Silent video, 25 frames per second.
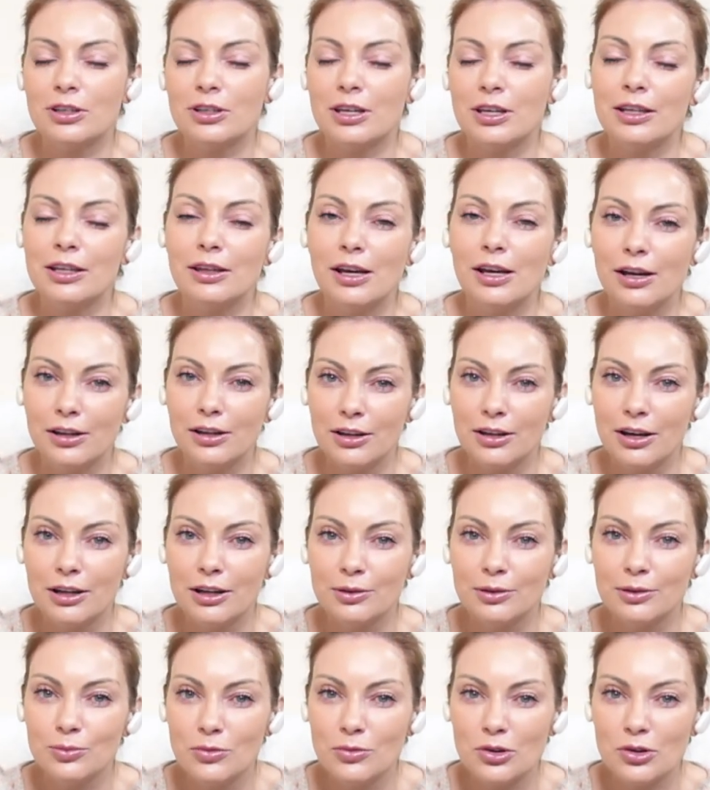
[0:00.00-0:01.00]
You can
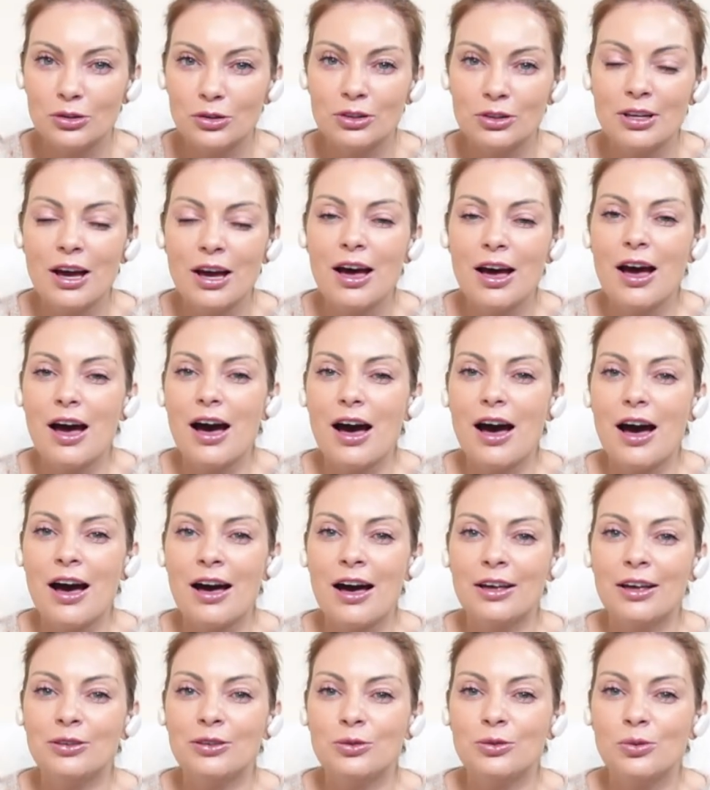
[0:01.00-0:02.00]
unmute
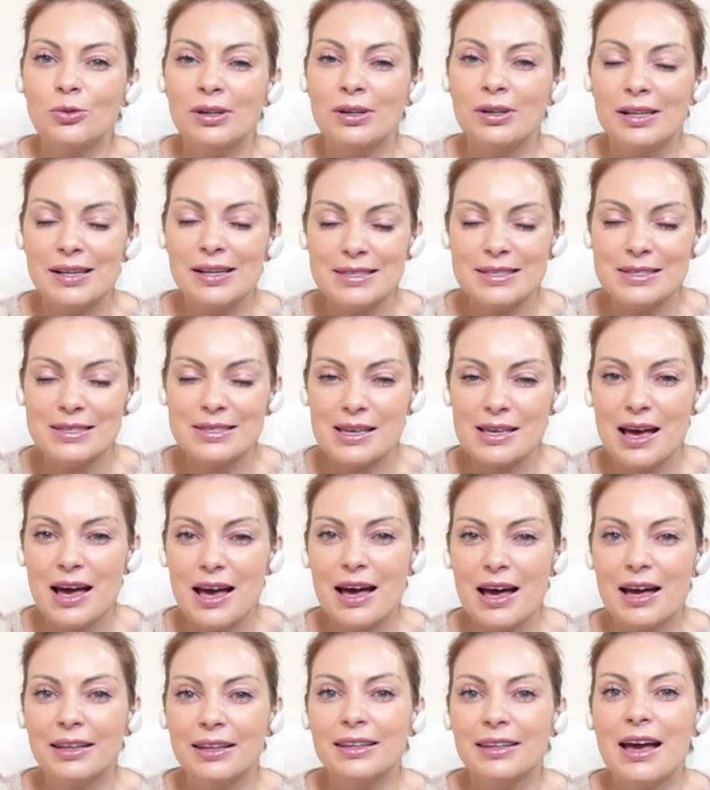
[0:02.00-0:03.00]
uh, to
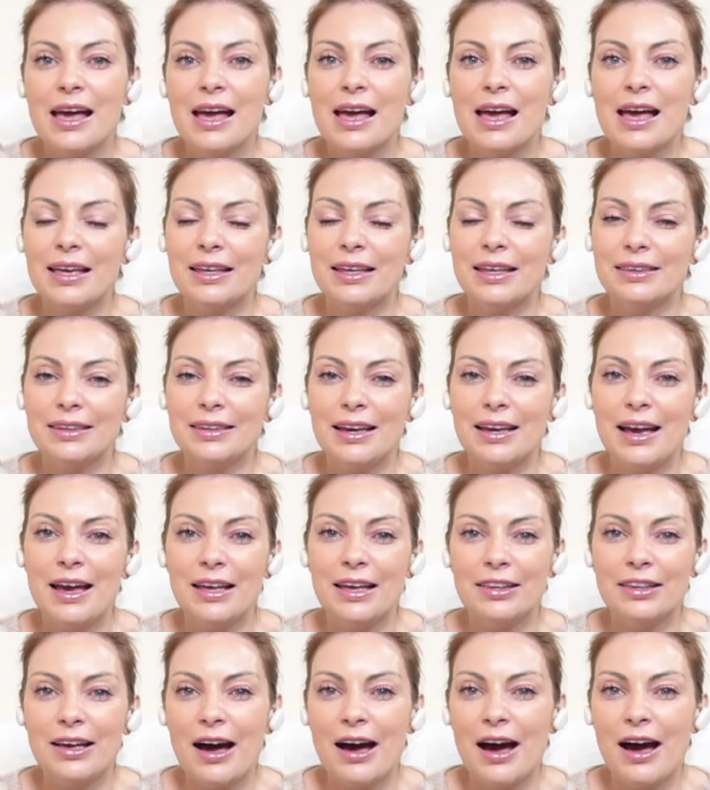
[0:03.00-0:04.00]
listen and
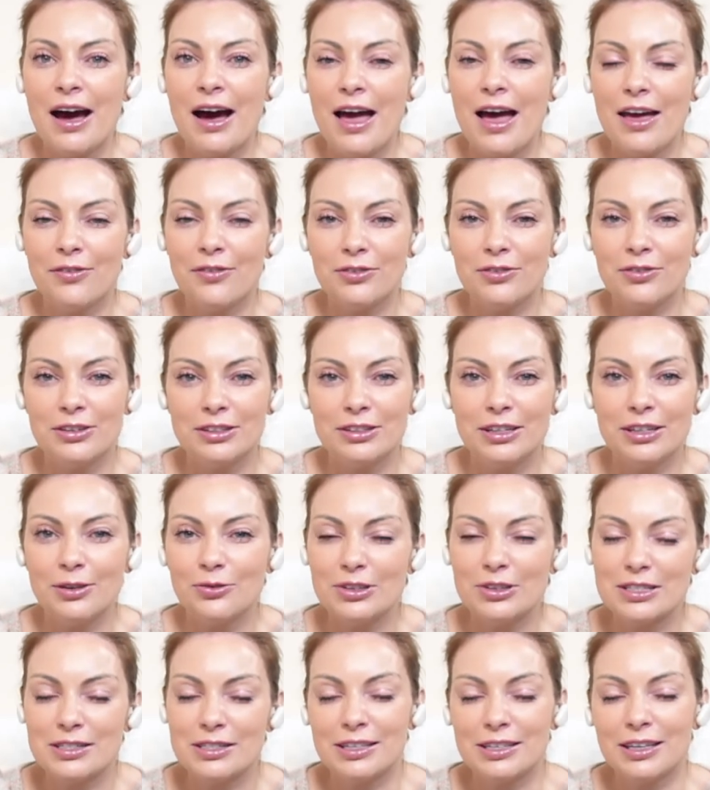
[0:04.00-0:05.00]
then uh,
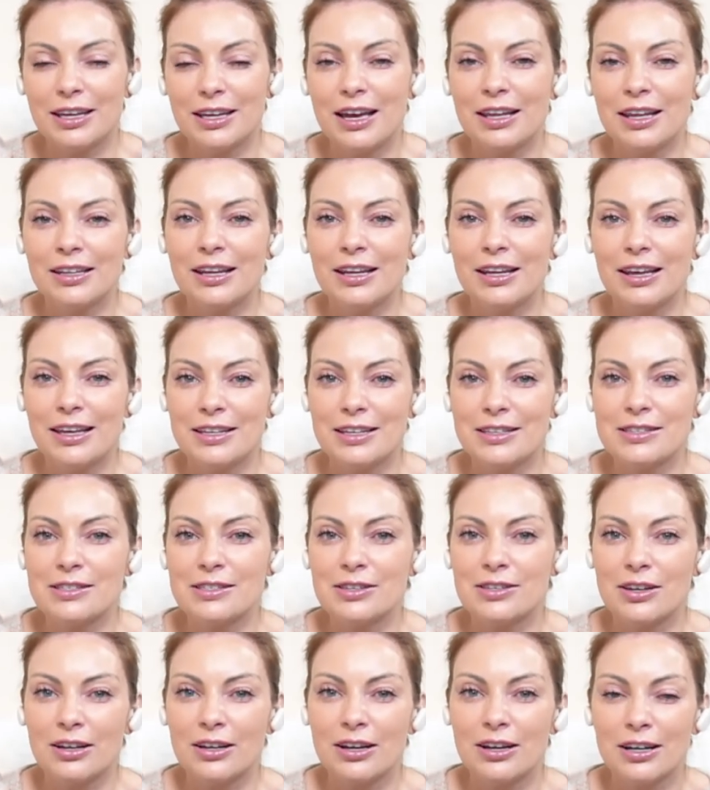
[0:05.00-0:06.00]
everything once again
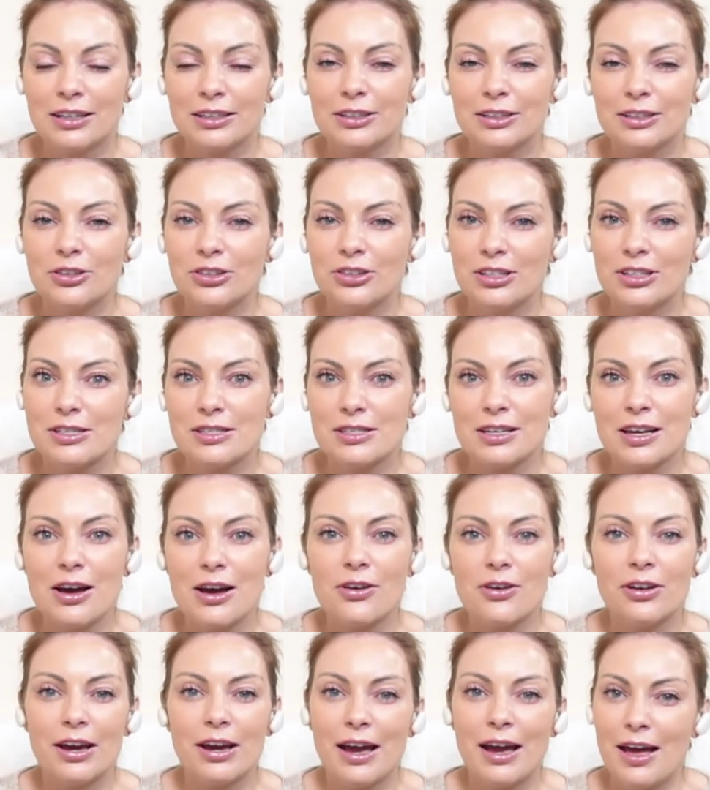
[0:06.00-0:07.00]
is currently on discount.